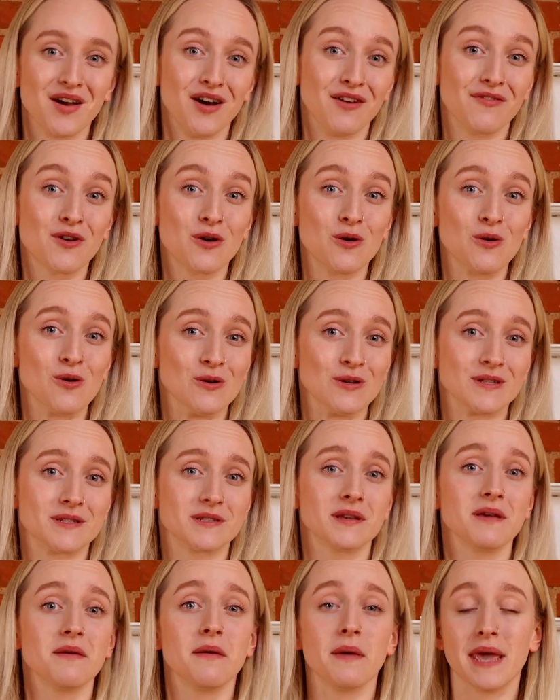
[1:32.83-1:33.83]
Of
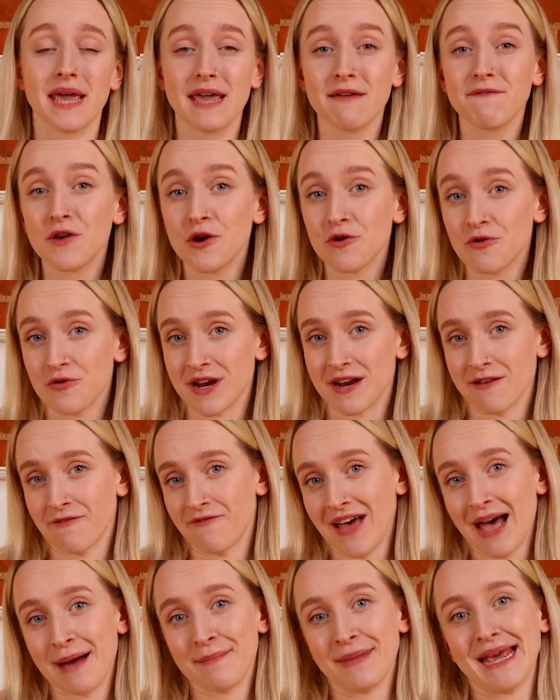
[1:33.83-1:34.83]
course, if you are in a
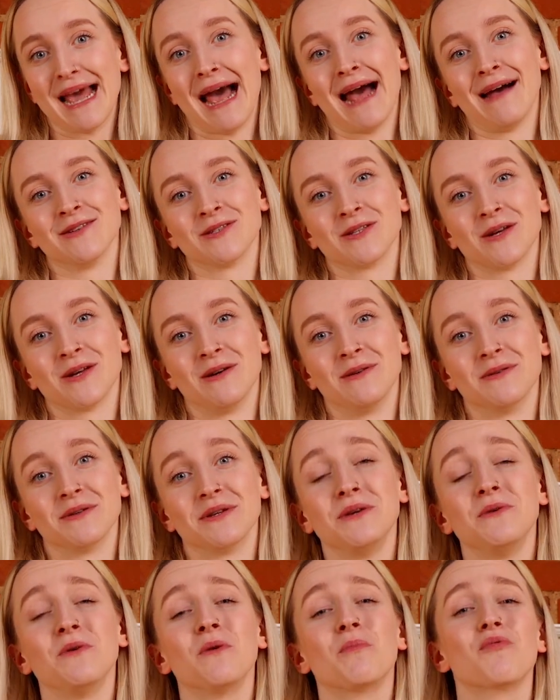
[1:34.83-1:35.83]
family household,
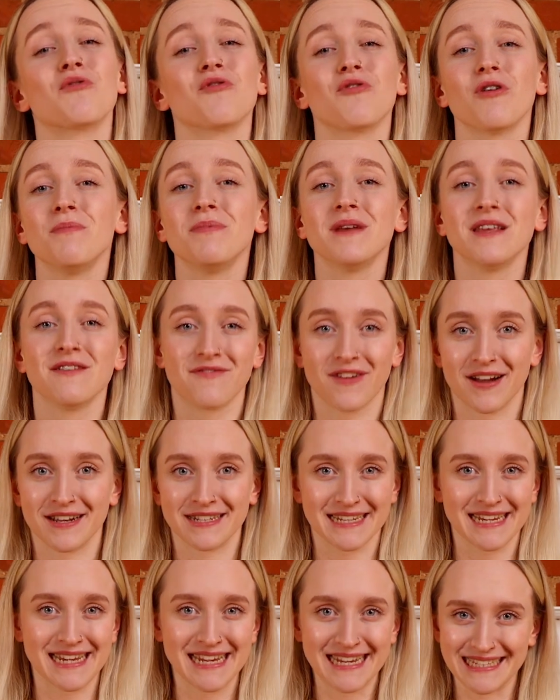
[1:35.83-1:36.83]
you will probably find
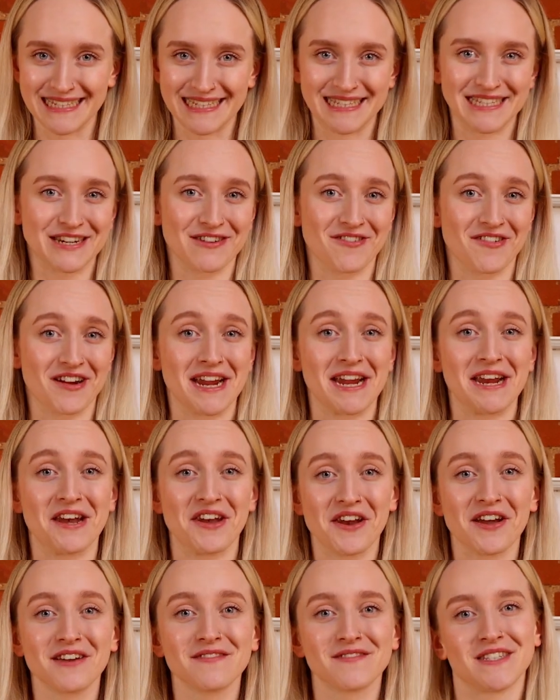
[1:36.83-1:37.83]
it easy to create
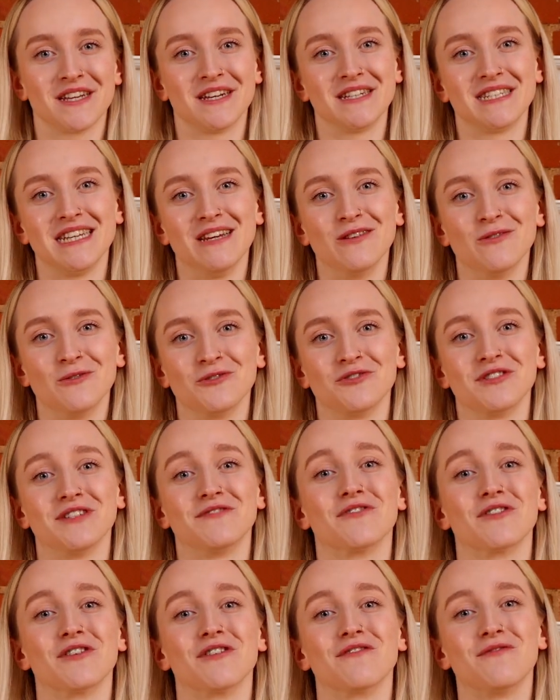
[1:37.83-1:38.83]
enough dirty laundry
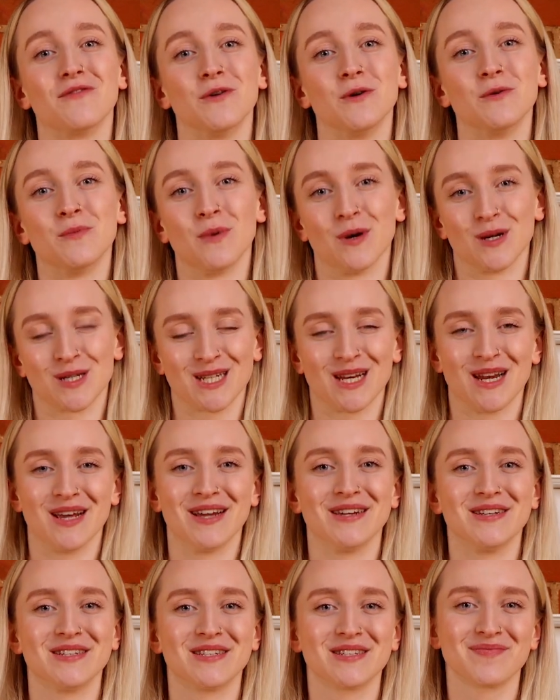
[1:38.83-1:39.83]
for a full wash
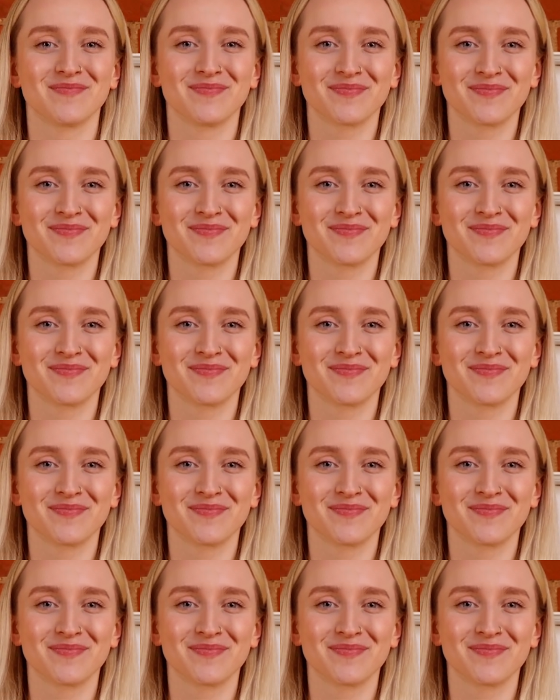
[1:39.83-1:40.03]
load.